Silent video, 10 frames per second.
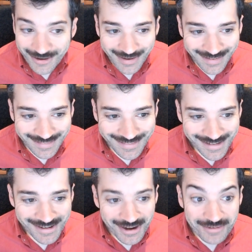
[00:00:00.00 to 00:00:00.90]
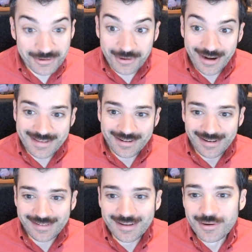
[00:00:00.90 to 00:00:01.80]
sorry, off to a great
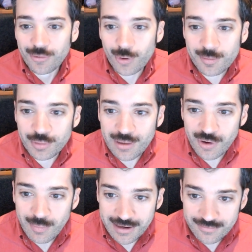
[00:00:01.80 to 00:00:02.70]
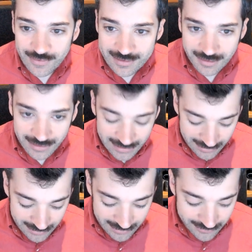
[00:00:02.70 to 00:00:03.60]
start. What a plumber might fix a
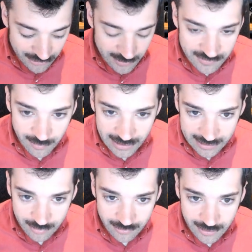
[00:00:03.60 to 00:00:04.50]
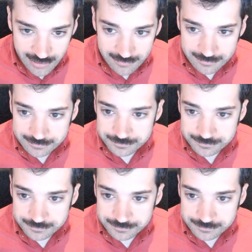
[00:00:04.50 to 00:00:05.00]
leak in. I assume it's a pipe, right?